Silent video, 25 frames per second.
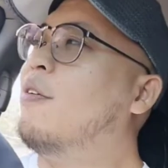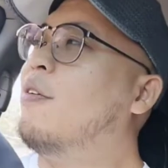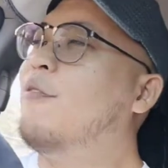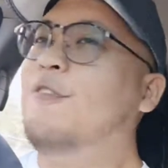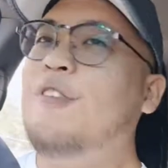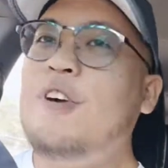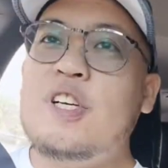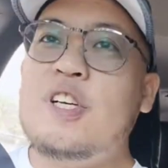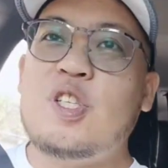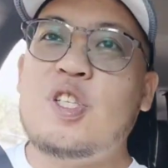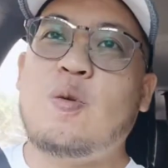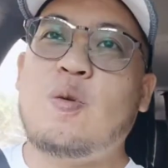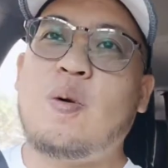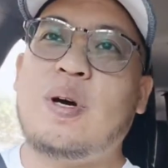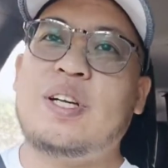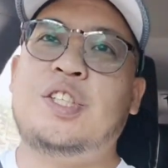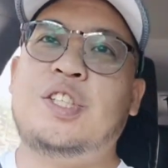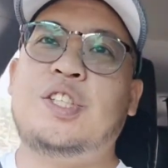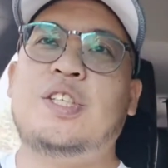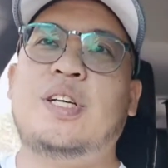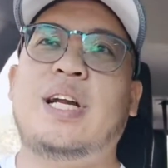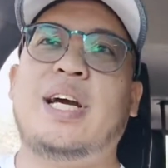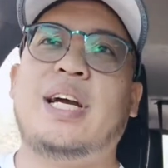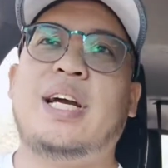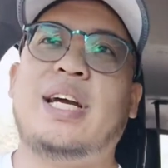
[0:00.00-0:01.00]
First
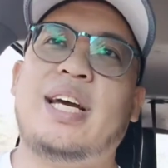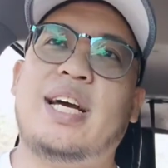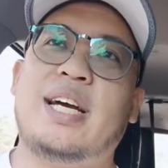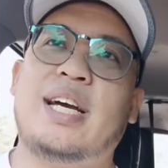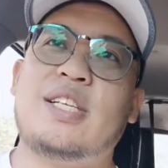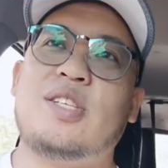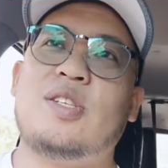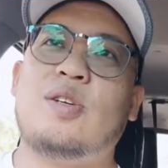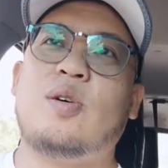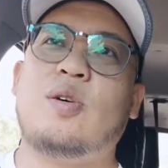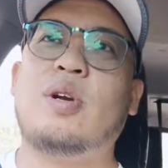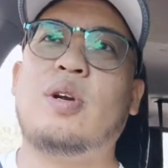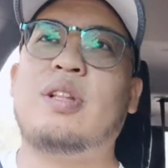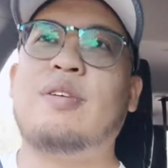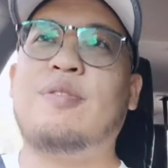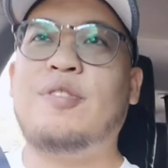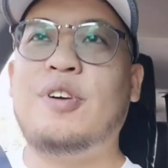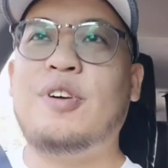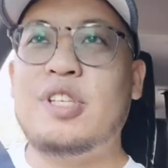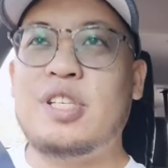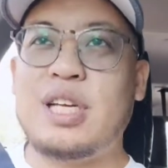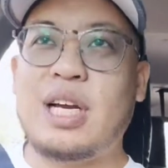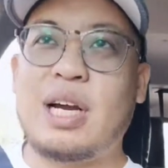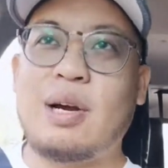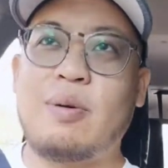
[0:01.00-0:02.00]
question, I guess, or the
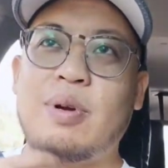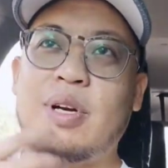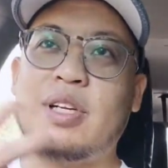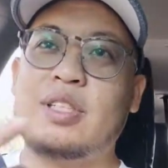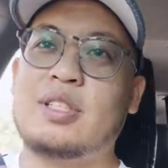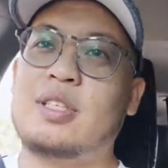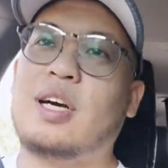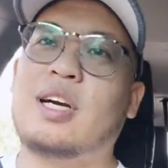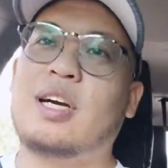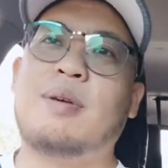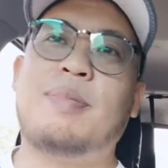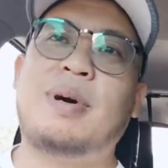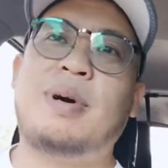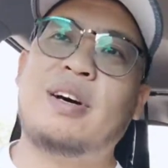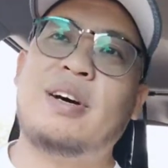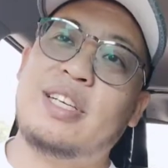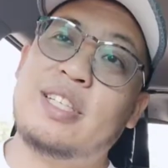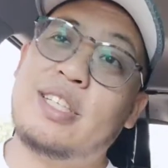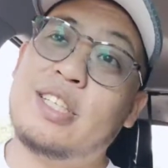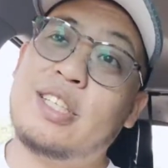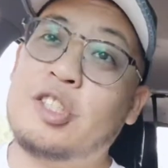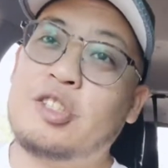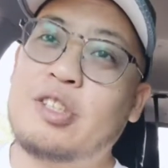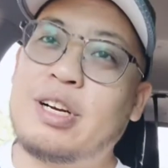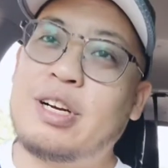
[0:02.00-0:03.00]
first thing I want to talk about
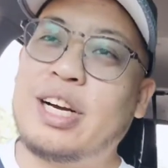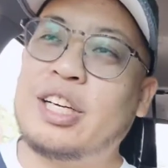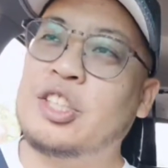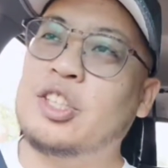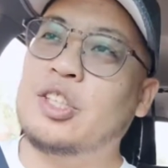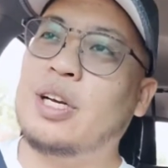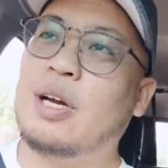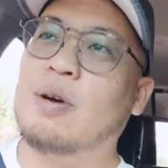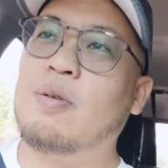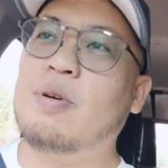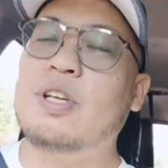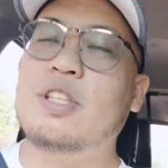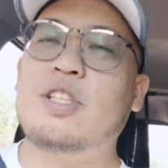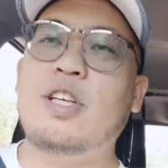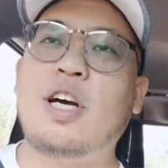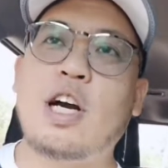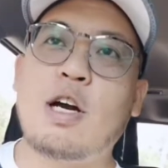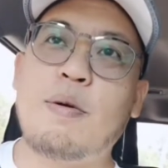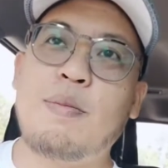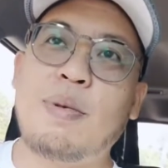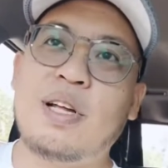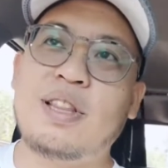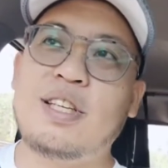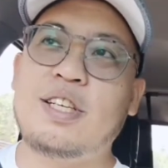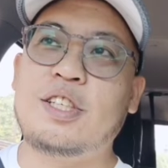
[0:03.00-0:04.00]
is attraction. I want to talk
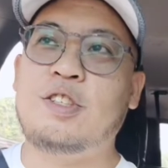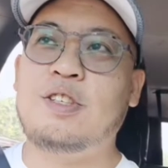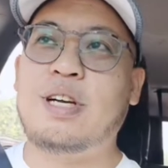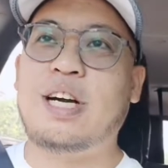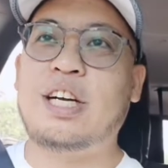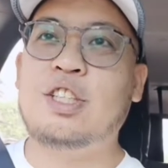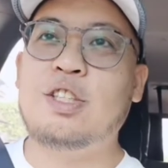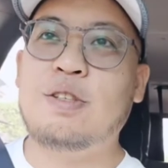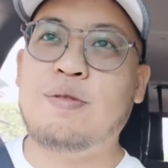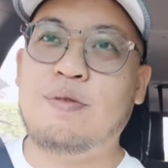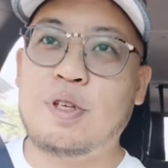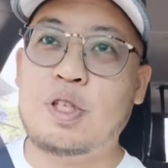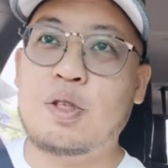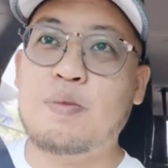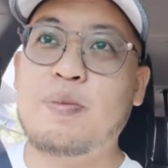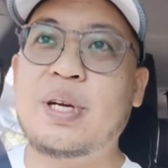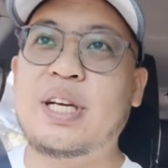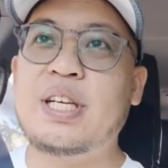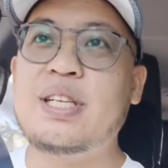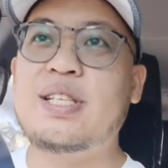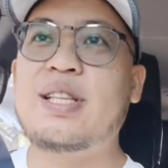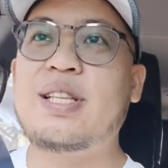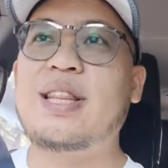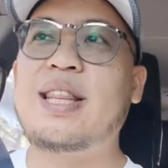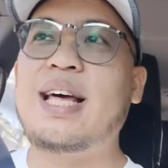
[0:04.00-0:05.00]
about the attraction first
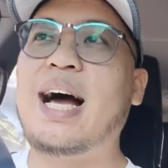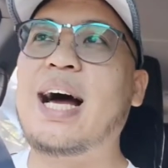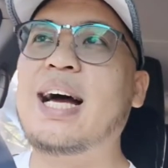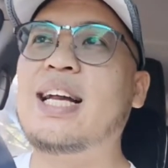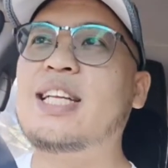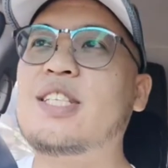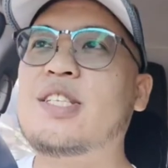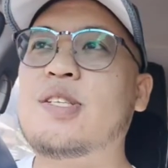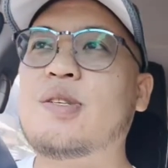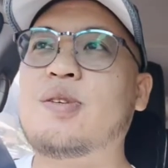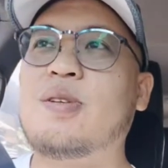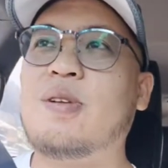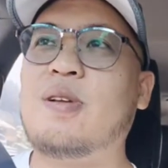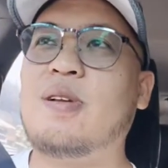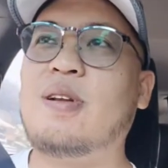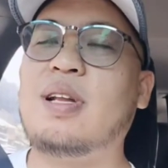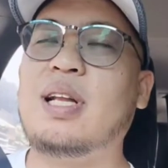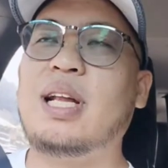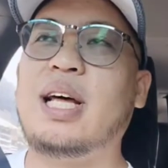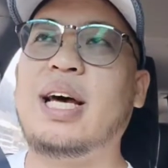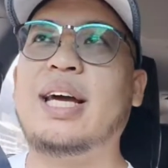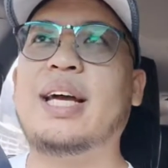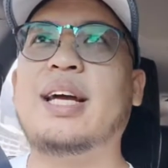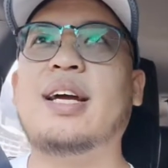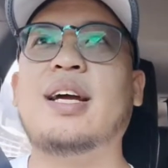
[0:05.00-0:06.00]
because that's
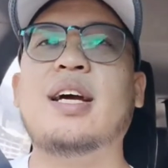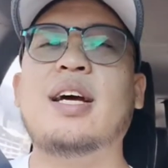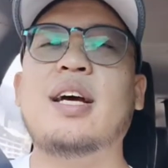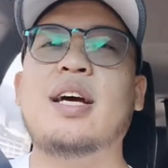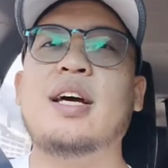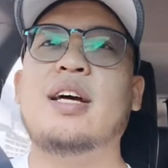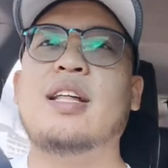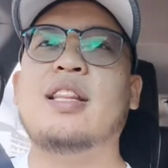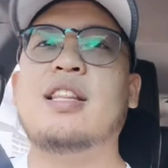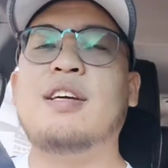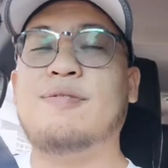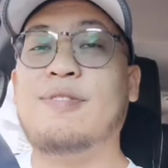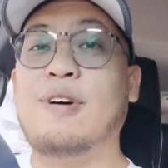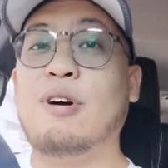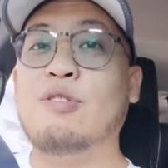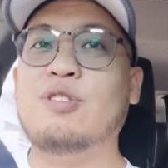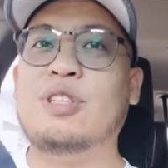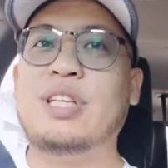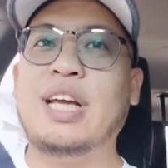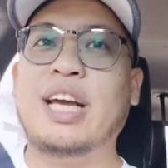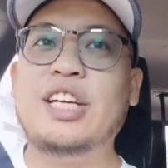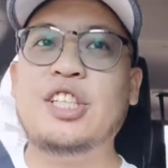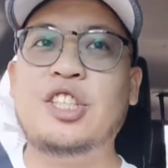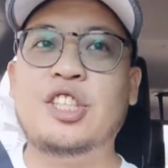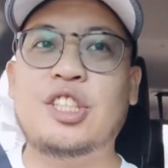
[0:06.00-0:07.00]
like the
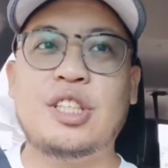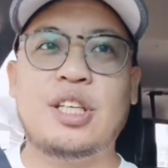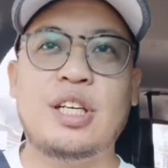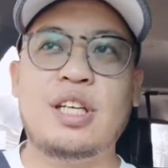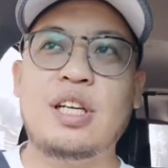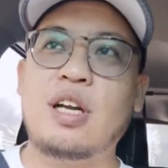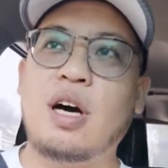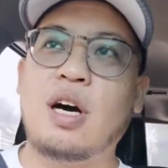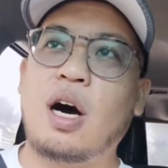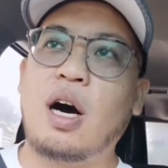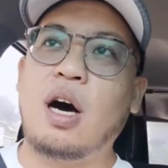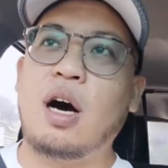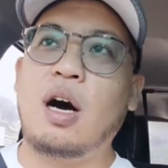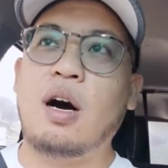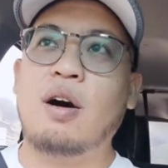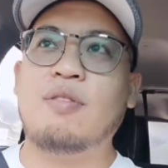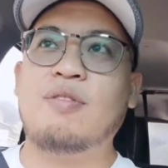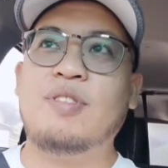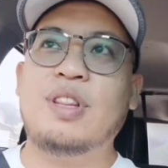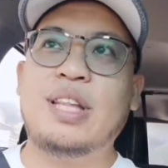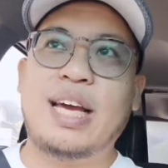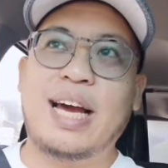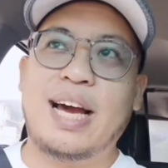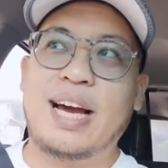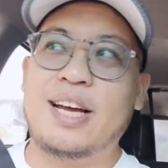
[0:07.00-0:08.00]
foundation
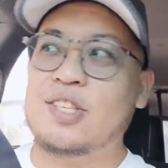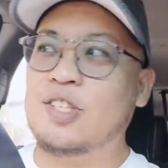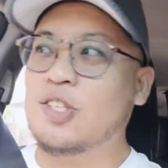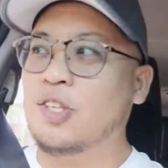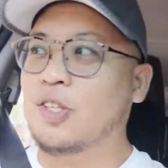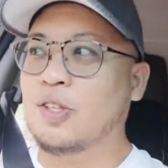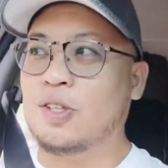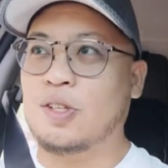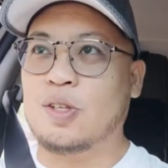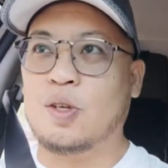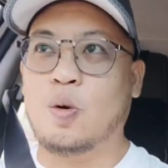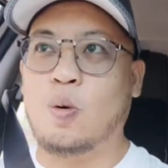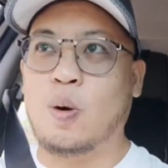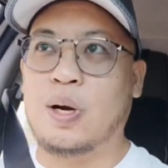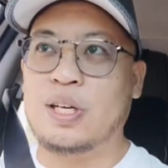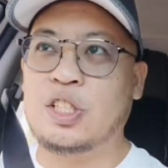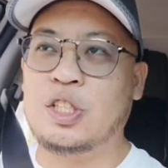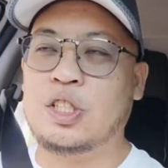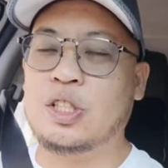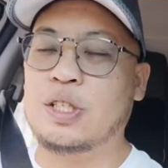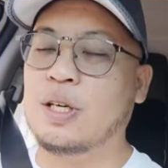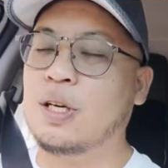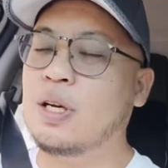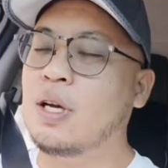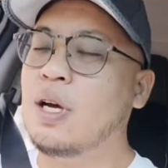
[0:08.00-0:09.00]
of the answer to the
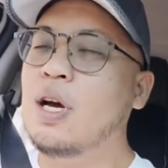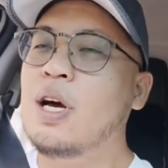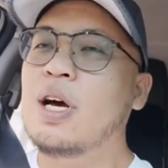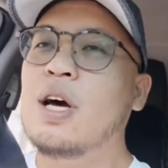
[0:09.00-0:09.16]
question.